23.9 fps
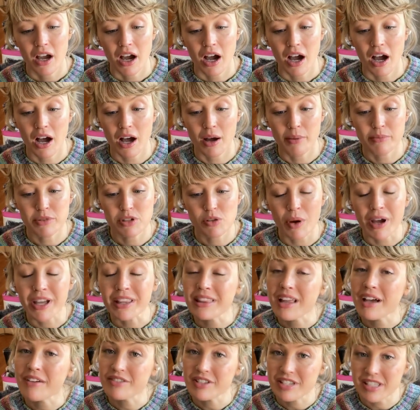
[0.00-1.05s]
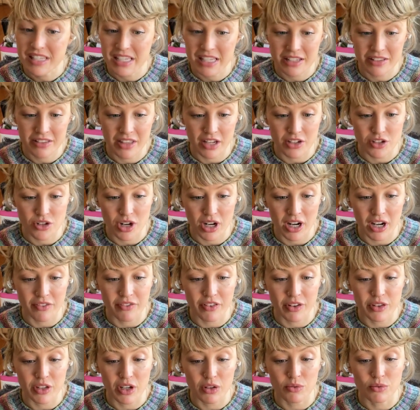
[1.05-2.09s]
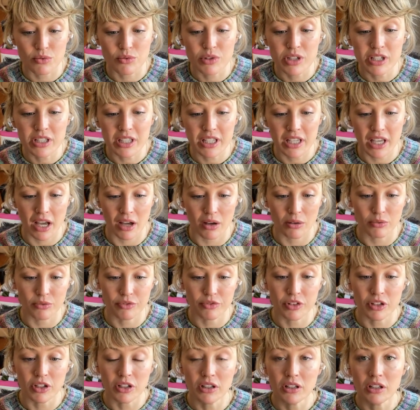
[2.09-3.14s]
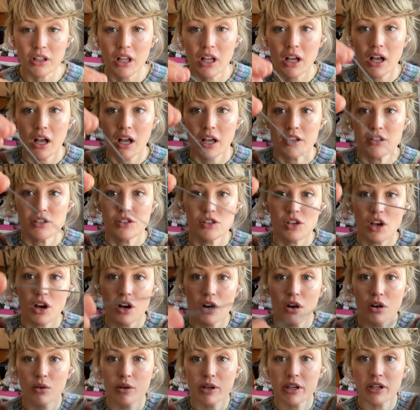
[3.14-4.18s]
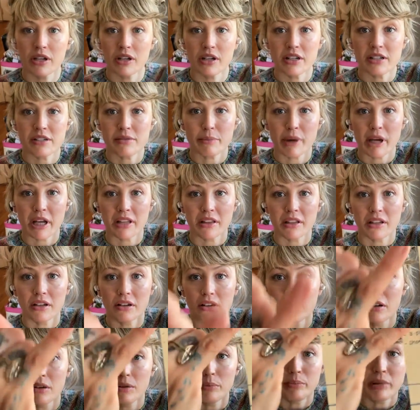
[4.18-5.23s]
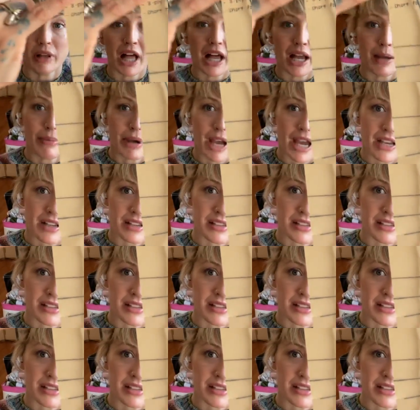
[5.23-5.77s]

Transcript: Um, so I loved seeing that trick. I found that really helpful. So here is my little ply back